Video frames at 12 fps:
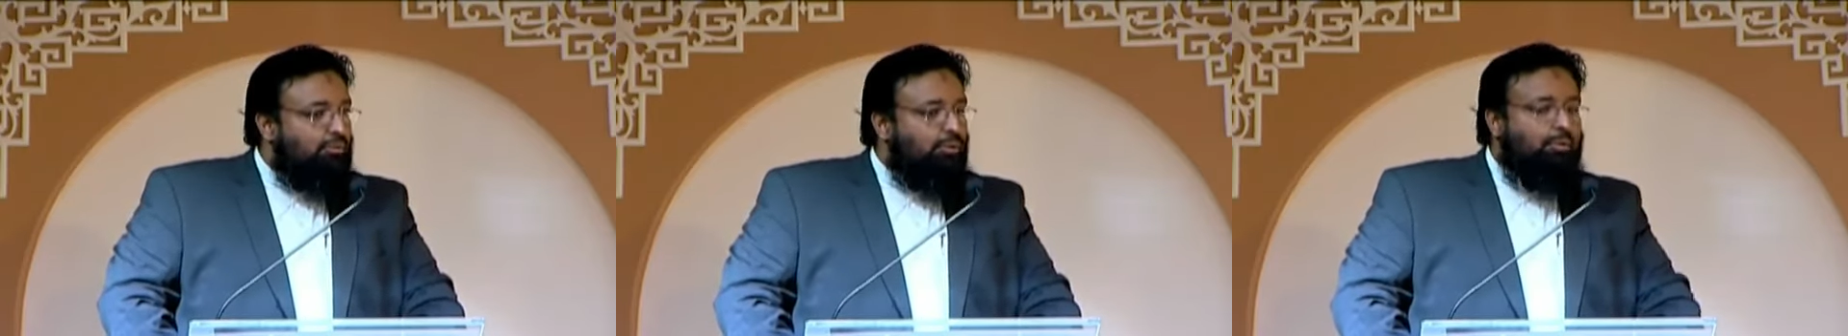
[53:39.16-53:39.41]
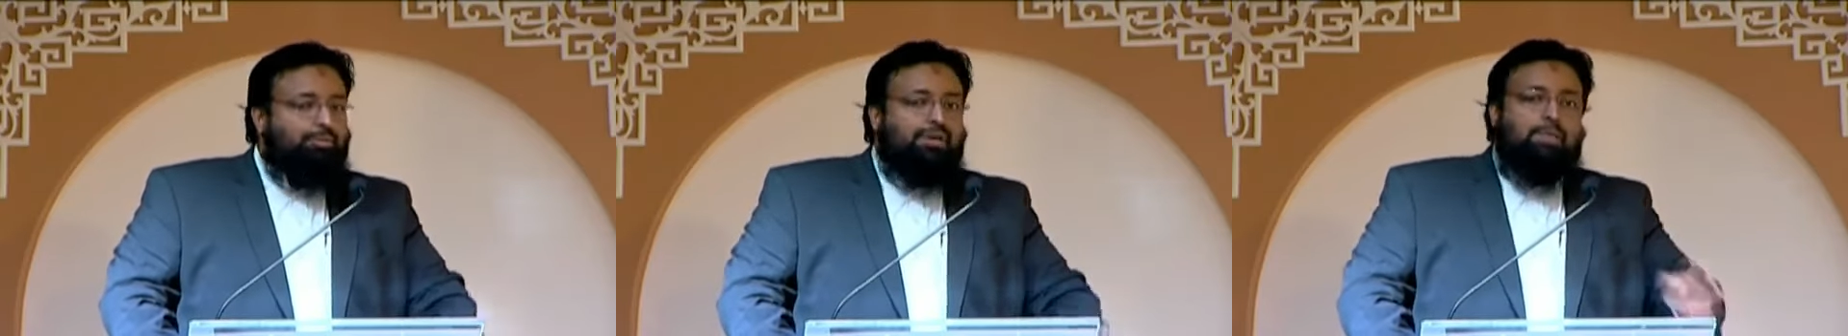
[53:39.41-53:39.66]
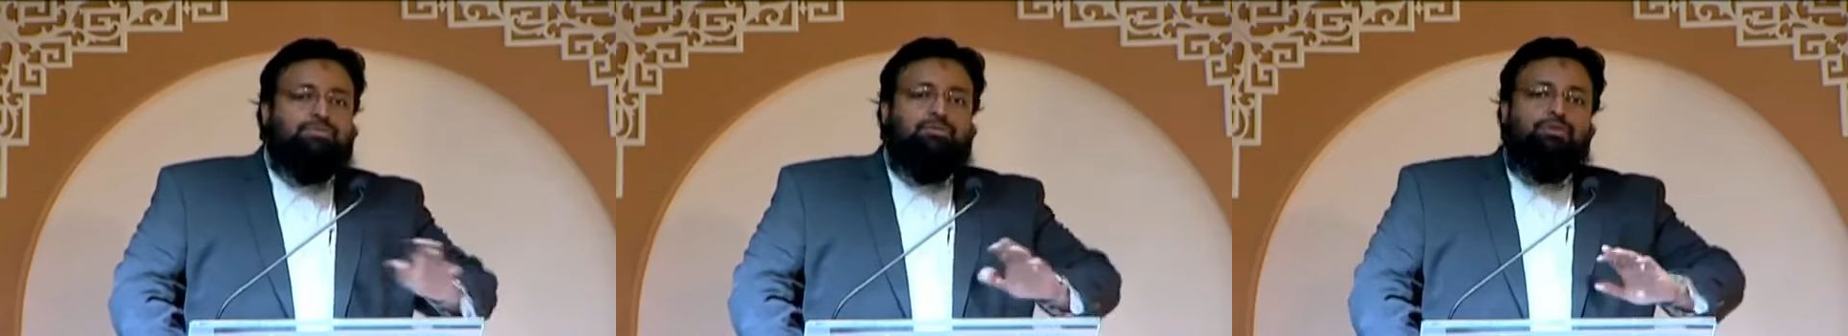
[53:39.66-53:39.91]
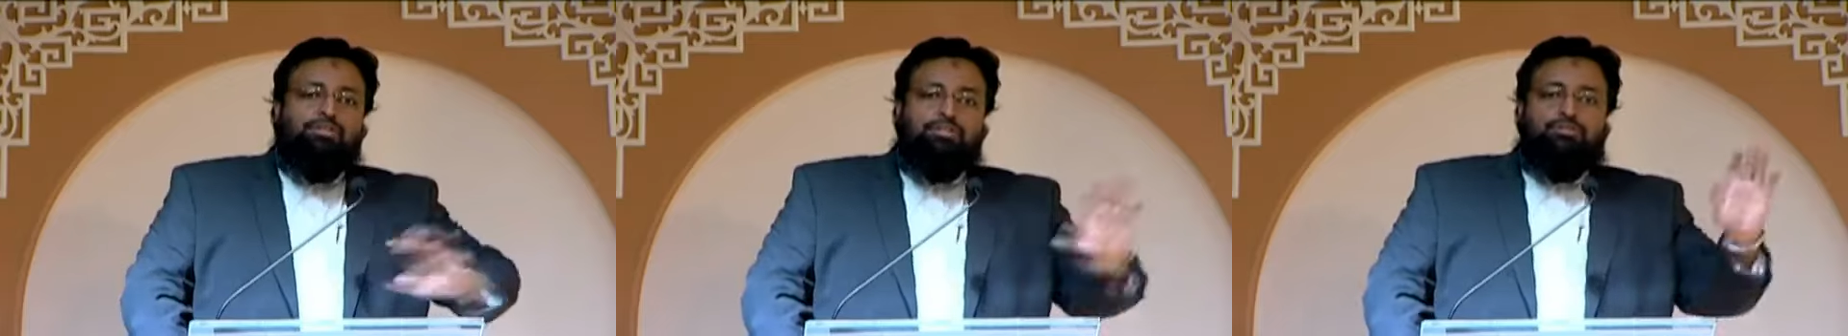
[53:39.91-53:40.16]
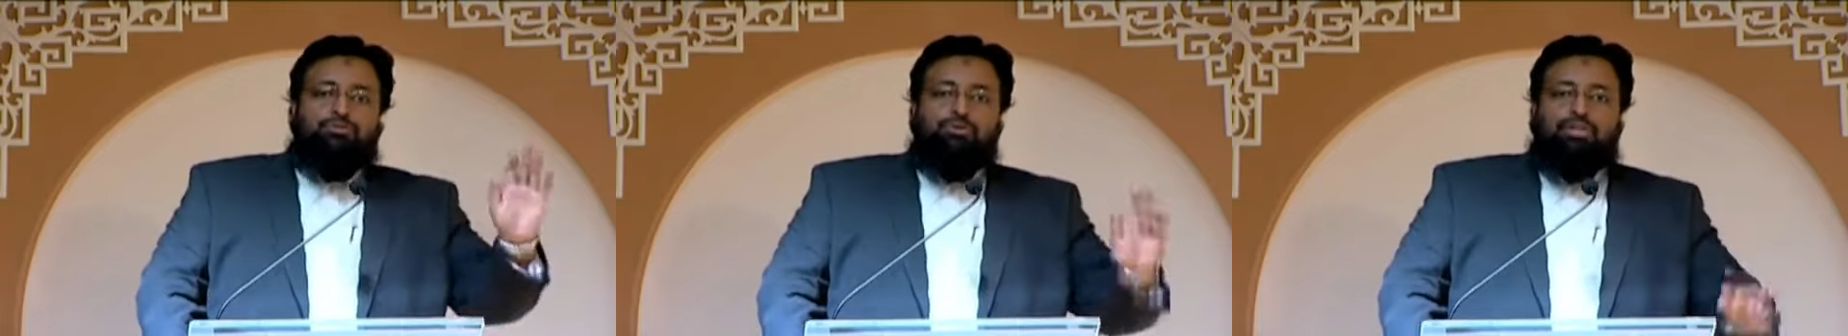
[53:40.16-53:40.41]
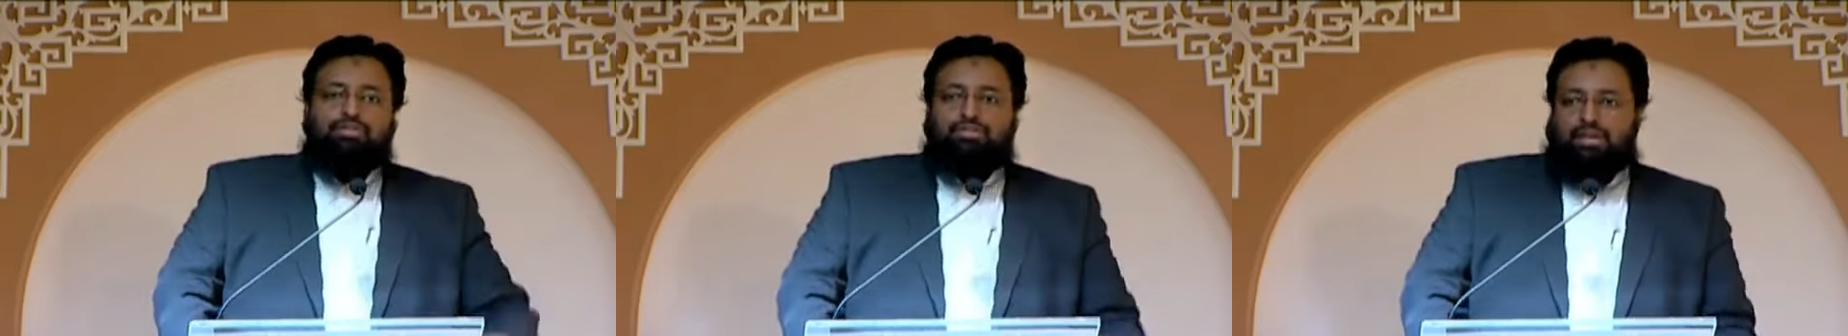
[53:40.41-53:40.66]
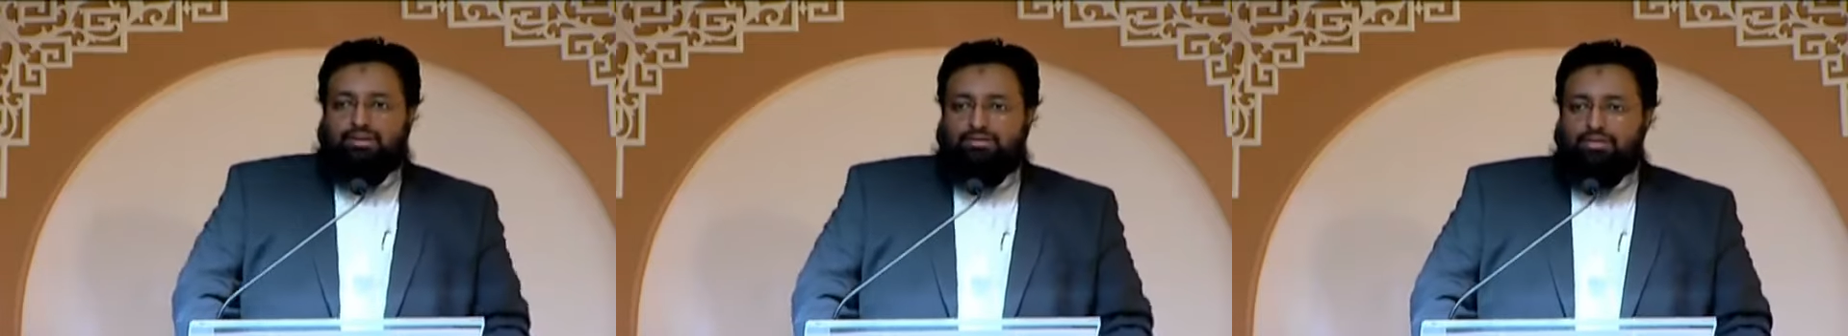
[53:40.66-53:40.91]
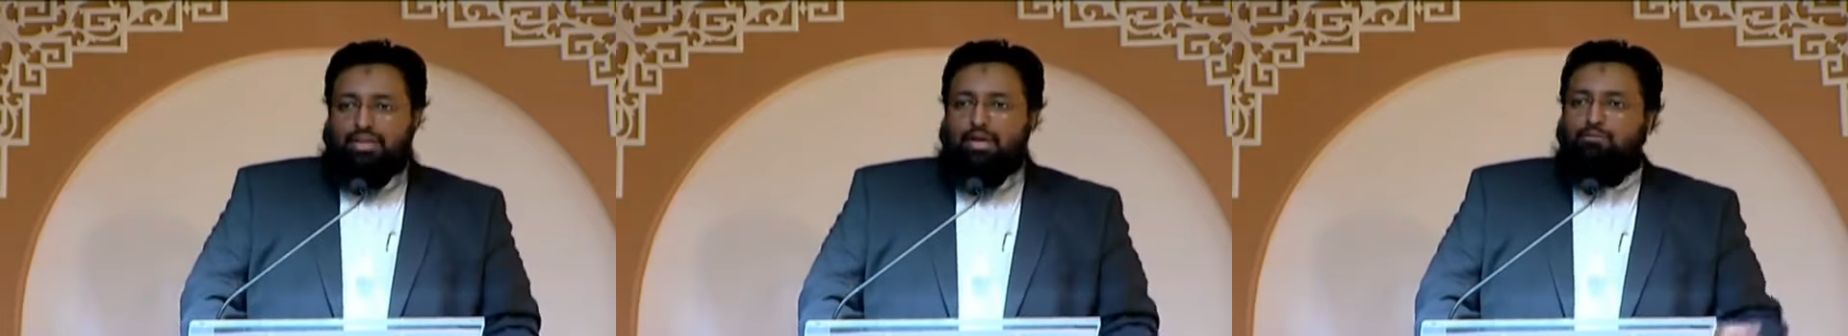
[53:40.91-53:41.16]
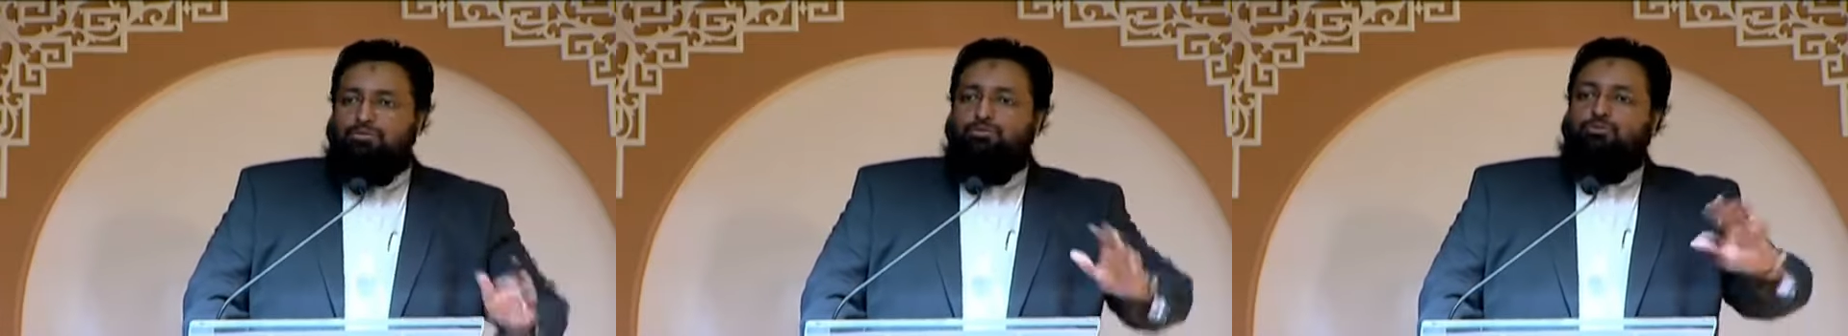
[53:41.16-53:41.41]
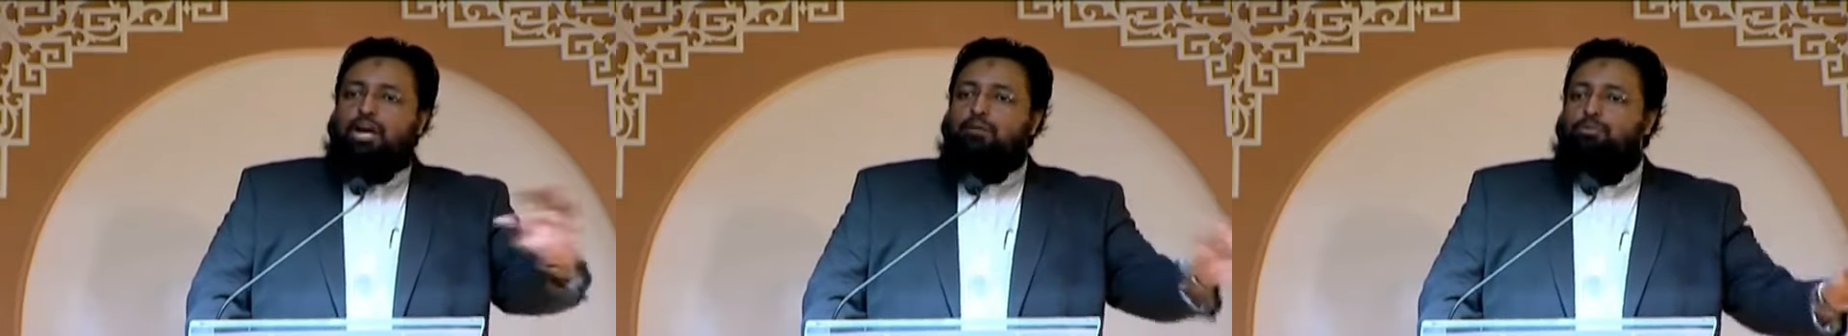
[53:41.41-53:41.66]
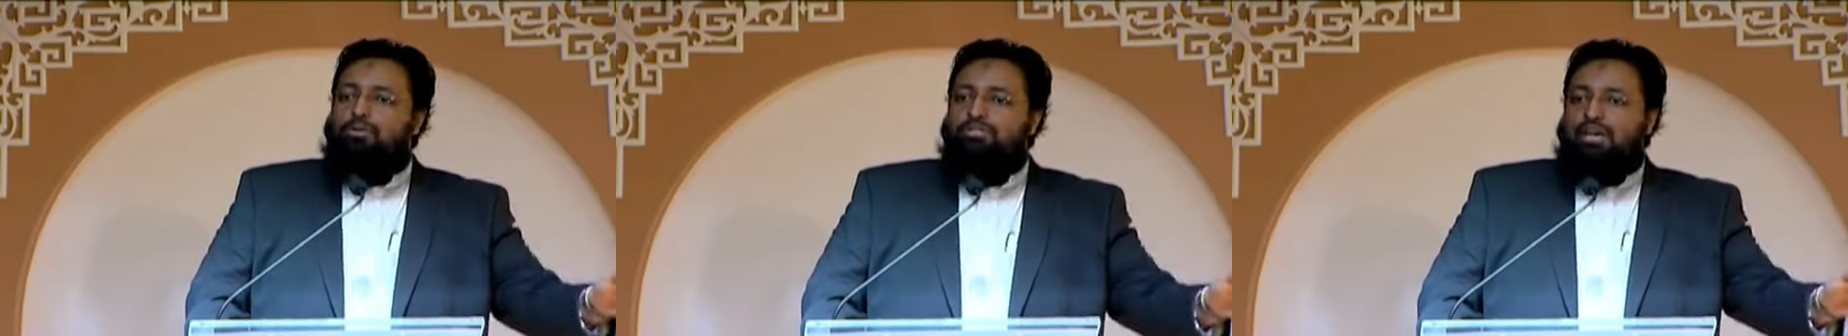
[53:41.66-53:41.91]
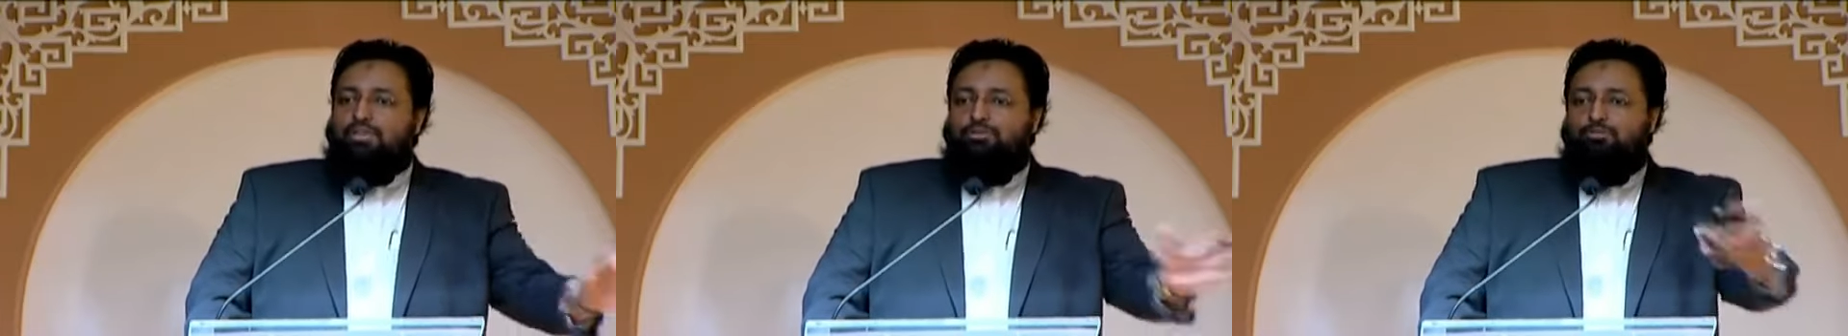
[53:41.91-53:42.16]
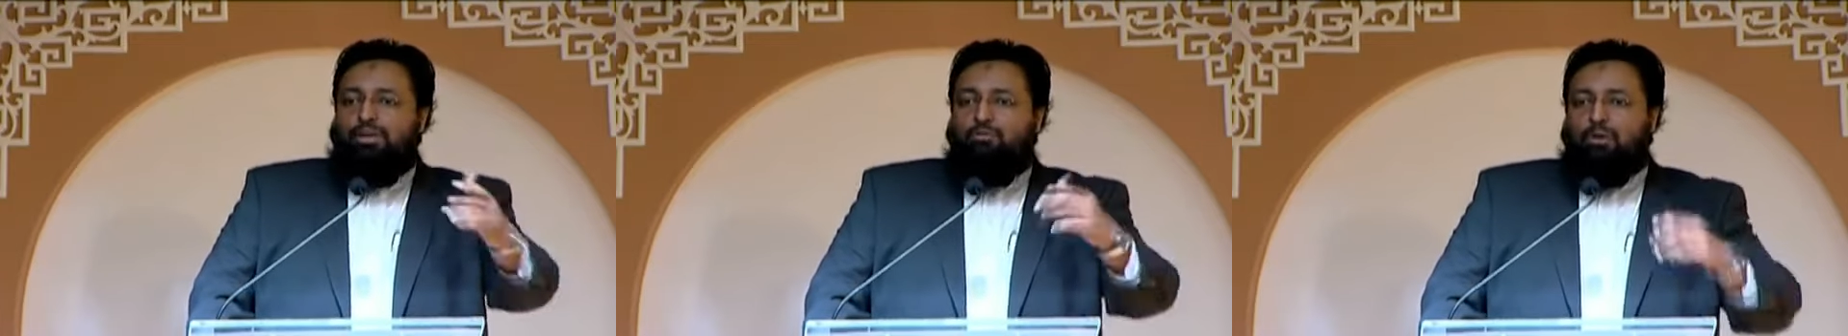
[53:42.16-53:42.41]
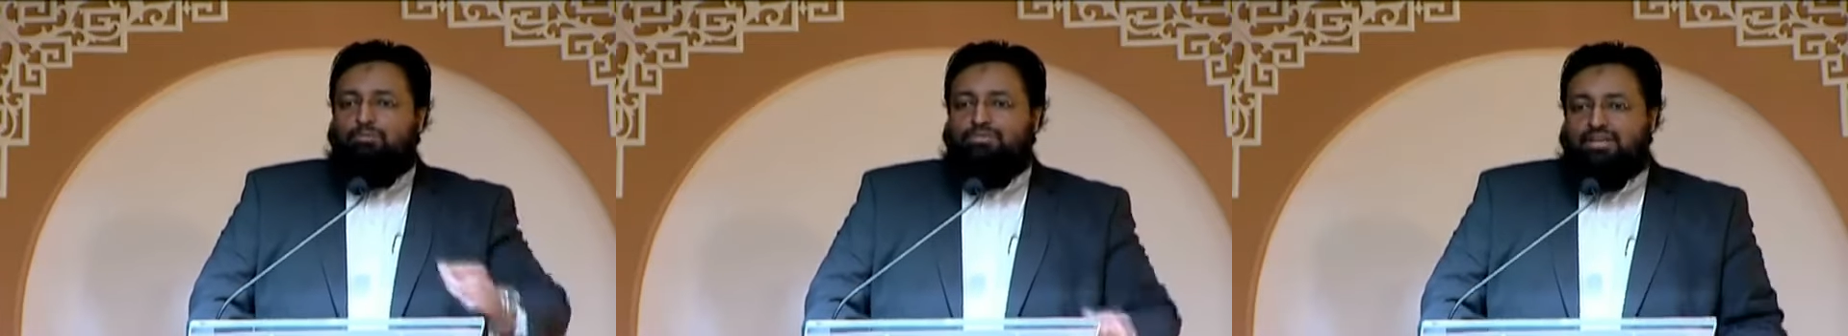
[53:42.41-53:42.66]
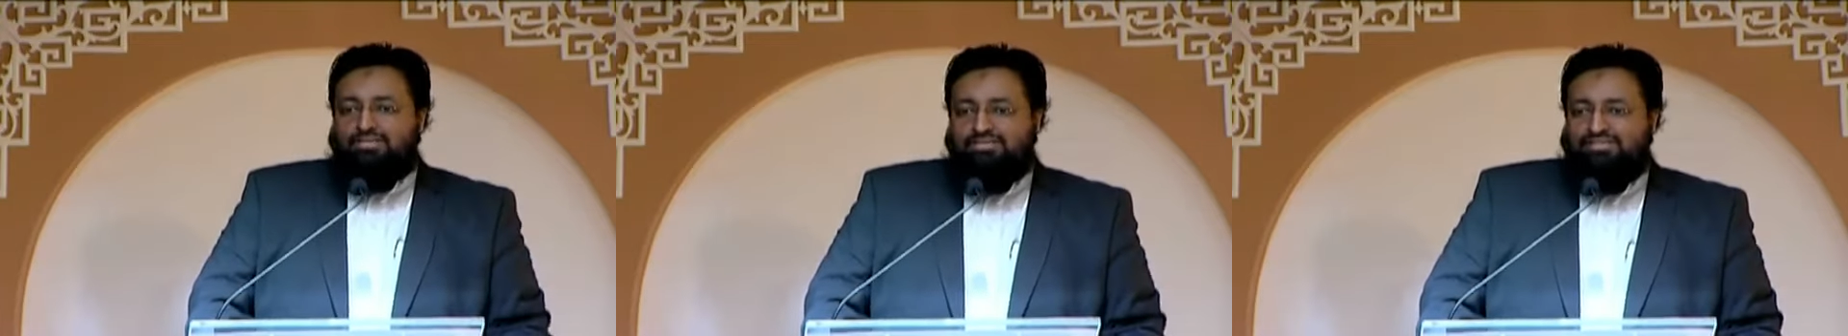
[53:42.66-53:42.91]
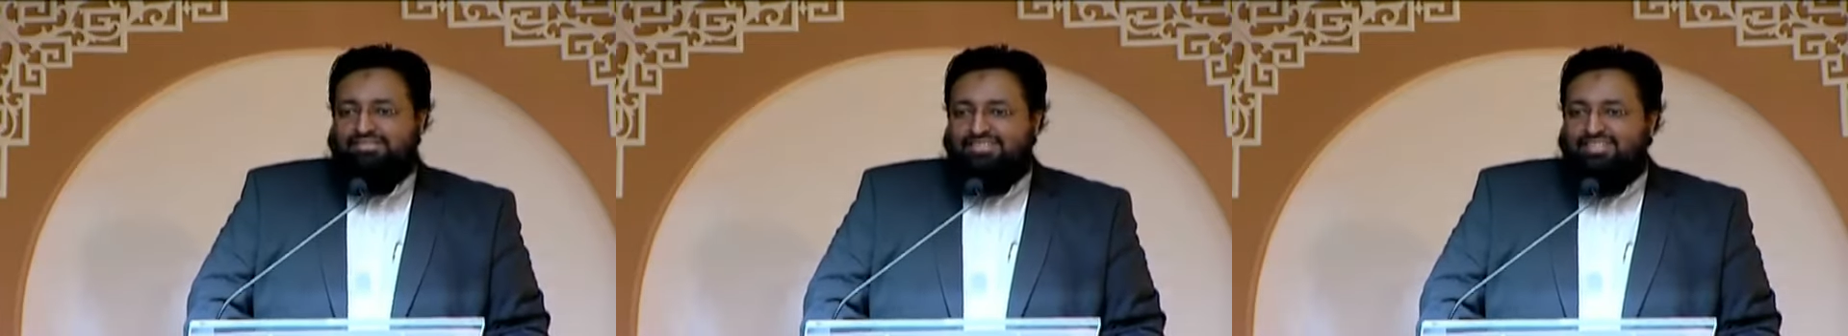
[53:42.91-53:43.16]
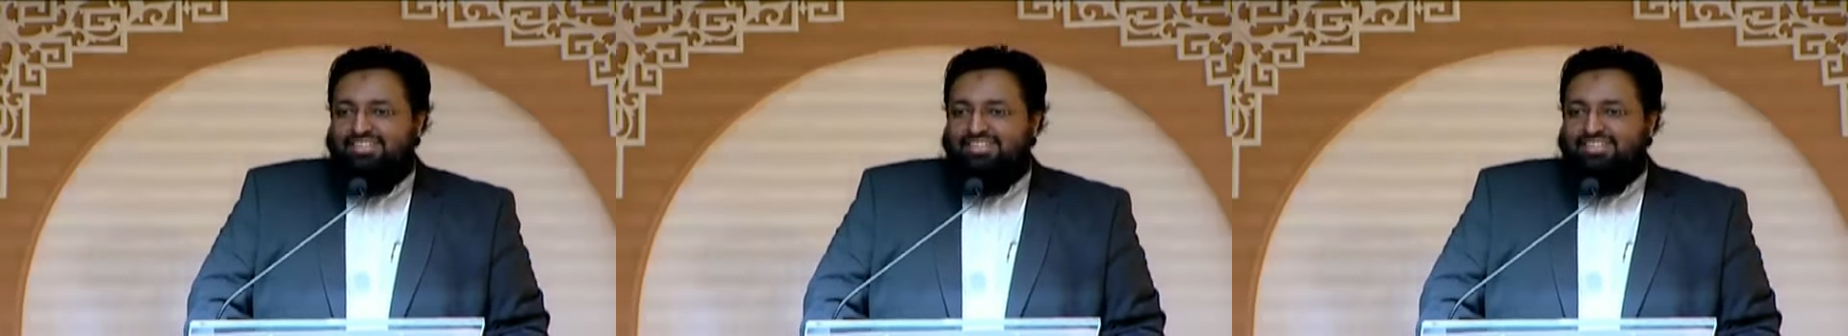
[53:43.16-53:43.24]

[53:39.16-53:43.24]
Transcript: We were perhaps the richest students there. He used to write books, I used to make websites.